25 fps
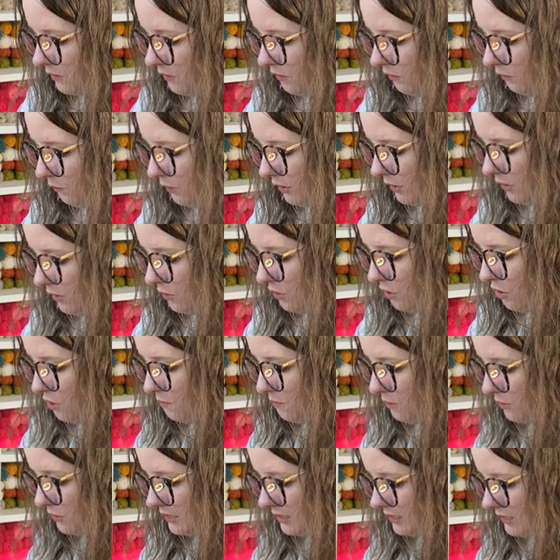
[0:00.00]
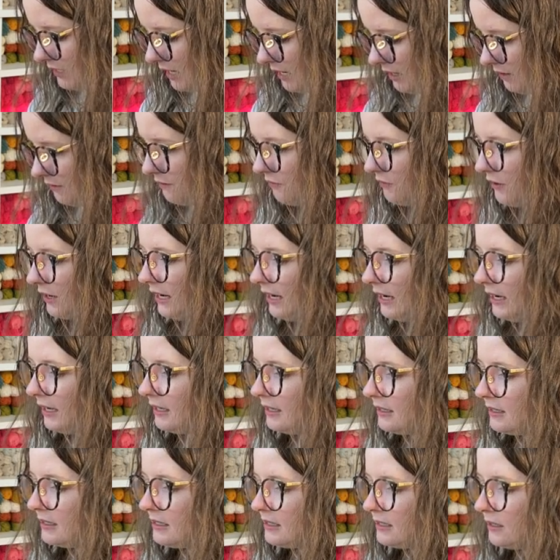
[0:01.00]
We are almost done,
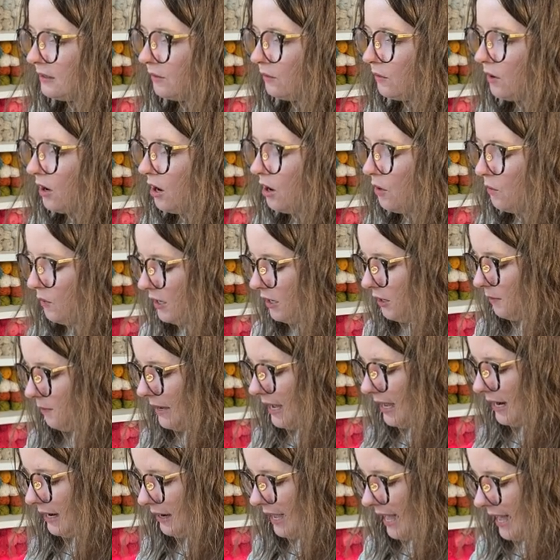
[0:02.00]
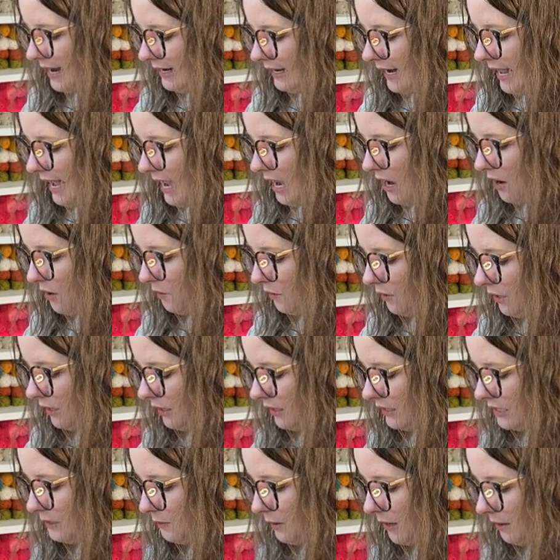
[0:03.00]
friends. Oh, we are about at an hour.
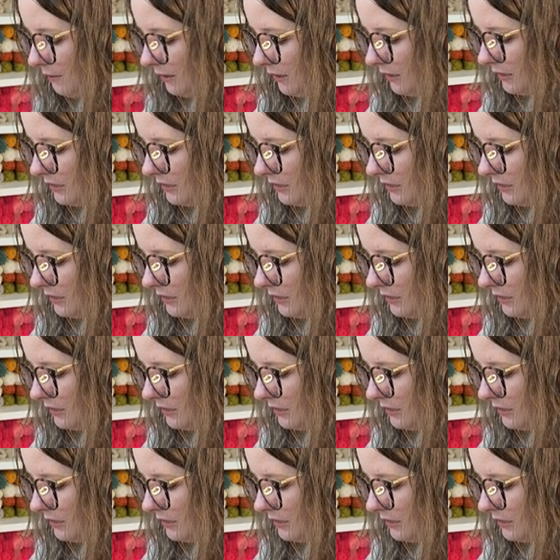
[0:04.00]
It's probably going to